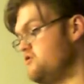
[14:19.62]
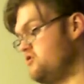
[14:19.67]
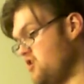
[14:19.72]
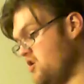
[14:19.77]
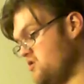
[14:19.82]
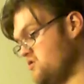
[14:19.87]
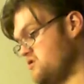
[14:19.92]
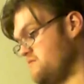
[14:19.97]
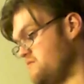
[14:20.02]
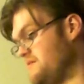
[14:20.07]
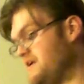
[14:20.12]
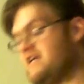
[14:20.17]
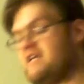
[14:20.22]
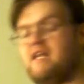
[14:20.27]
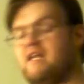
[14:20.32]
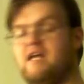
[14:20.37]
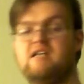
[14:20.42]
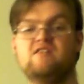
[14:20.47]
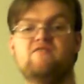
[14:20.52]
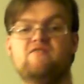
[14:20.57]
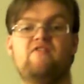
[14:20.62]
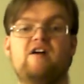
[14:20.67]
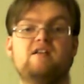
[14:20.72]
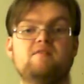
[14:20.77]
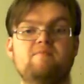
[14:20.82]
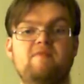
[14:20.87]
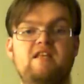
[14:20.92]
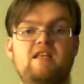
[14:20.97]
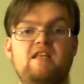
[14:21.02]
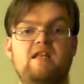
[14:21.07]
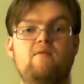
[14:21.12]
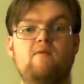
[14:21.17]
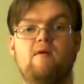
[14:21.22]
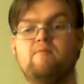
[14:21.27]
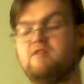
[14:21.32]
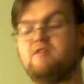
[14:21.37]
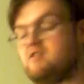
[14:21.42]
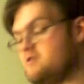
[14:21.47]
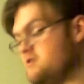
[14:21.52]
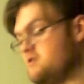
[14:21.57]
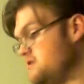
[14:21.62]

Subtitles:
those would be classified as melee weapons.